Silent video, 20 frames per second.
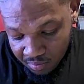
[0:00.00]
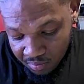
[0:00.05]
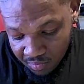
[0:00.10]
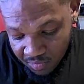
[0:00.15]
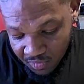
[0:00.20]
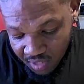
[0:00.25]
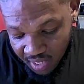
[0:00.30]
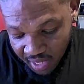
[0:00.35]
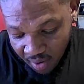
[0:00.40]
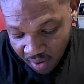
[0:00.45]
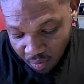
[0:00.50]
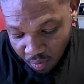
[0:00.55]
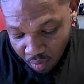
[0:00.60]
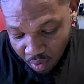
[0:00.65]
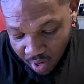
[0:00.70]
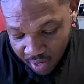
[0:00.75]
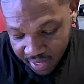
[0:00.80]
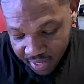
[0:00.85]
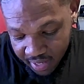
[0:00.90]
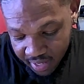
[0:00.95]
Got one
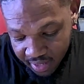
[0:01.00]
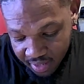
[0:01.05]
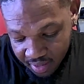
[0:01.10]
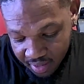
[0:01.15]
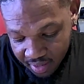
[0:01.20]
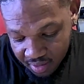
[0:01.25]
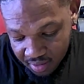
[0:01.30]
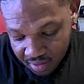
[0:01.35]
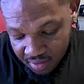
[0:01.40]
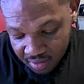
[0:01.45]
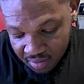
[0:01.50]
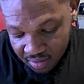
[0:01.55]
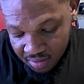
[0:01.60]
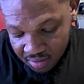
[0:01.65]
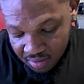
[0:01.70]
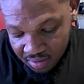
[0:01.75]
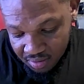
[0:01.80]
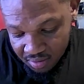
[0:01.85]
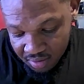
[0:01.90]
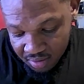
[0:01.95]
in.
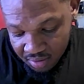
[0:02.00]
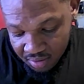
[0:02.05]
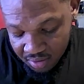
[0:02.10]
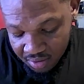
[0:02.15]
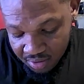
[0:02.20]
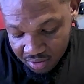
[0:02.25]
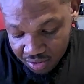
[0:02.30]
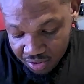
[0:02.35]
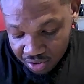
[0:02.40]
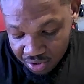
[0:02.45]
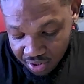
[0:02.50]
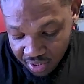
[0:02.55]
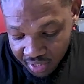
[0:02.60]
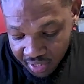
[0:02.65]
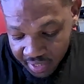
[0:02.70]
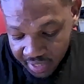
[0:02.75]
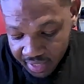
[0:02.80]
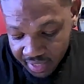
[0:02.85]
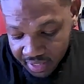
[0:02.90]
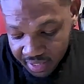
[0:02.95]
Trying to
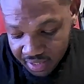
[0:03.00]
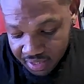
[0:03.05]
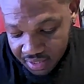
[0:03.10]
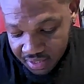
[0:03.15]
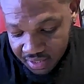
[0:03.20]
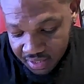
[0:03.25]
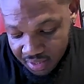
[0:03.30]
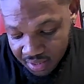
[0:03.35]
get this